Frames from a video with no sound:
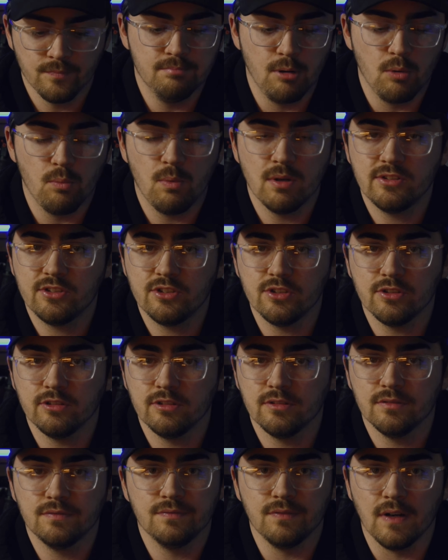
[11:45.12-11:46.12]
but once
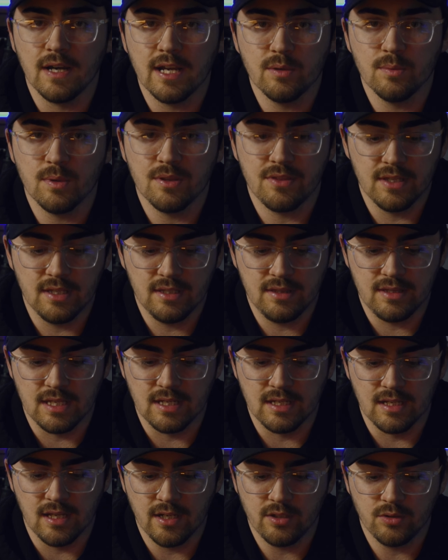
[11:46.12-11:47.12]
you're fine with it,
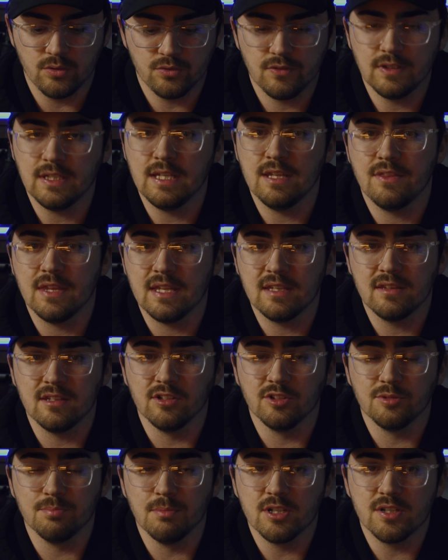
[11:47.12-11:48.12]
then I don't really think
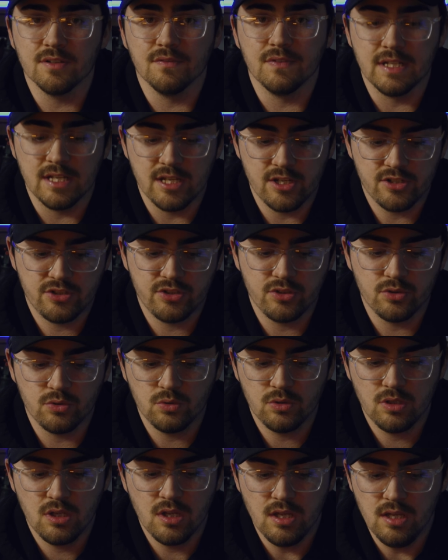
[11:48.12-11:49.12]
there's much of an
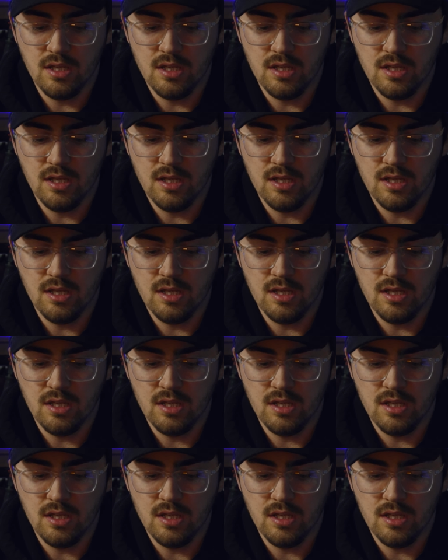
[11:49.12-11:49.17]
issue.